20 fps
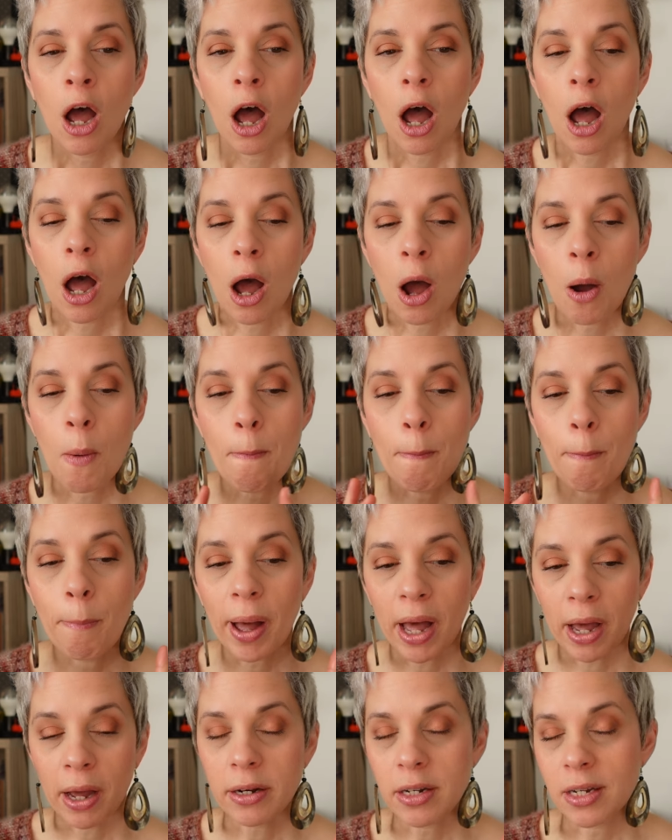
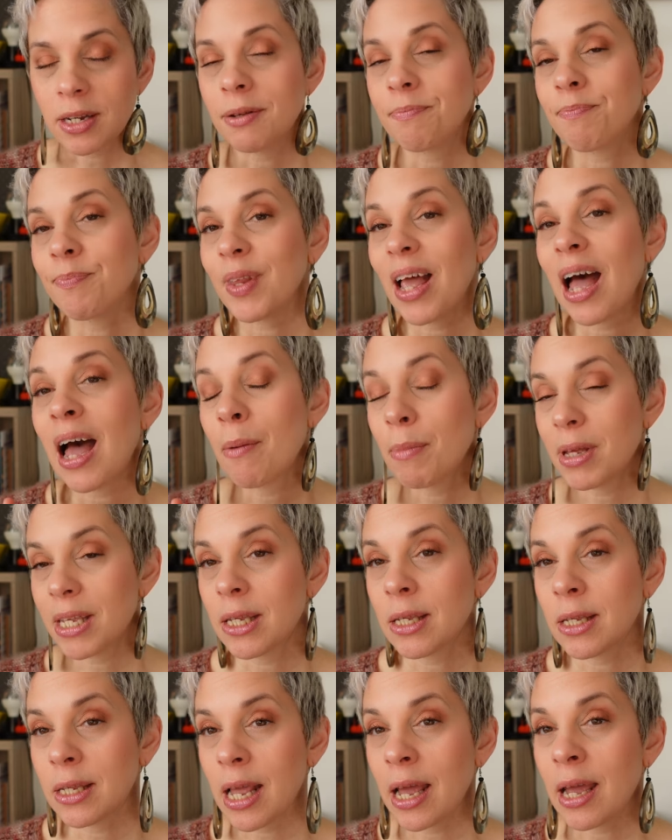But I
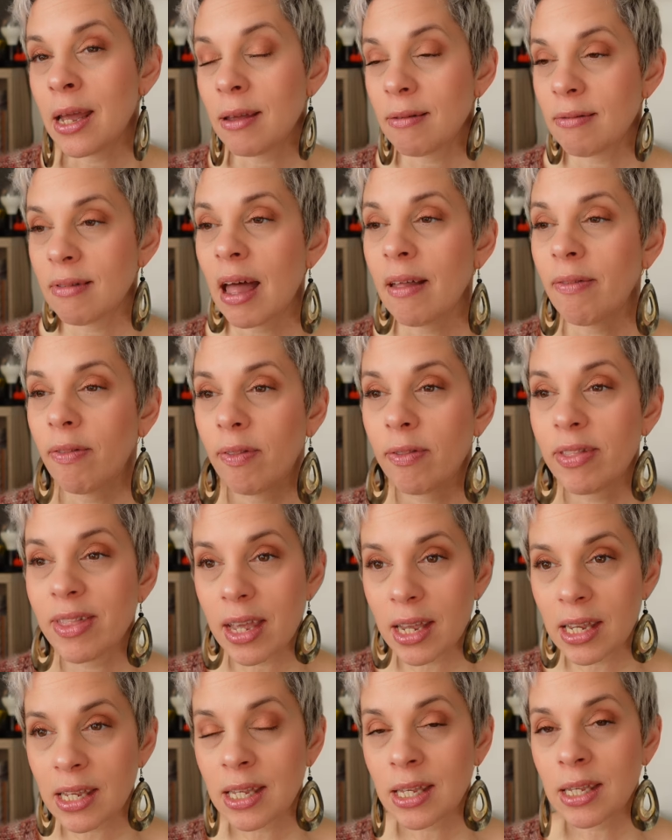must say that
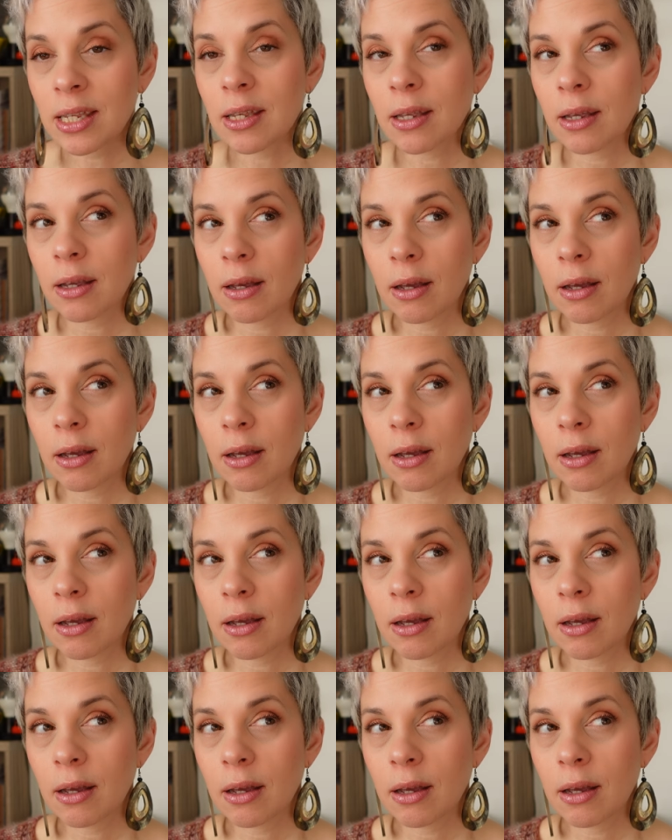this